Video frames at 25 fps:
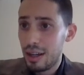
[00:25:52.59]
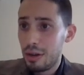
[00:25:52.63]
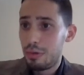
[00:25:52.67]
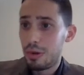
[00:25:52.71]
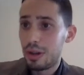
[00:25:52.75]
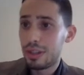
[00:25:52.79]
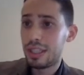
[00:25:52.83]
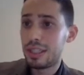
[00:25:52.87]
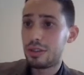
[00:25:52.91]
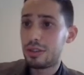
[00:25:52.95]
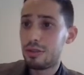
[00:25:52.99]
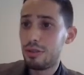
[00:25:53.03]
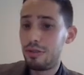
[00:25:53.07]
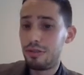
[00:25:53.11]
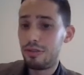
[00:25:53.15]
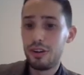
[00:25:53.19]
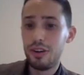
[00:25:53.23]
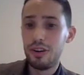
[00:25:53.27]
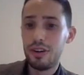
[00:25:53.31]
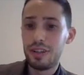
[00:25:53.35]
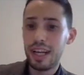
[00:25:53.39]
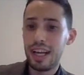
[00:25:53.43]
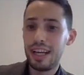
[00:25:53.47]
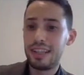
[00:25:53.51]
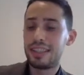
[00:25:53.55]
what is
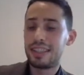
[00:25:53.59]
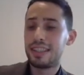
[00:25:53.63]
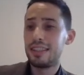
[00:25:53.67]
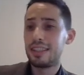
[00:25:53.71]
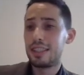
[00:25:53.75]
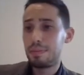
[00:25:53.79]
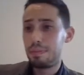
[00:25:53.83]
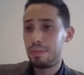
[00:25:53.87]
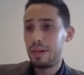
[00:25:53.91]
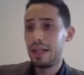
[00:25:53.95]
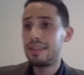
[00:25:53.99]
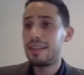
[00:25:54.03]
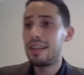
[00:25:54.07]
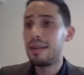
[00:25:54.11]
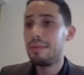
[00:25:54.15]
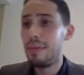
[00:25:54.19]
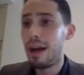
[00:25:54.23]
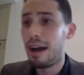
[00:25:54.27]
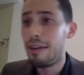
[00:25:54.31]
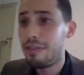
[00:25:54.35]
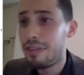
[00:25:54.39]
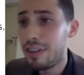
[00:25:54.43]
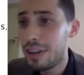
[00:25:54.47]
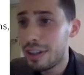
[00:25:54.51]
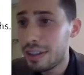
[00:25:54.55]
referred as splitting
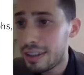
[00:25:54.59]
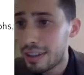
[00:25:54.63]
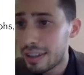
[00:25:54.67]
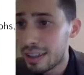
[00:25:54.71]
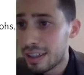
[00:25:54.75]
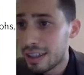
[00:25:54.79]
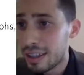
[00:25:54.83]
method,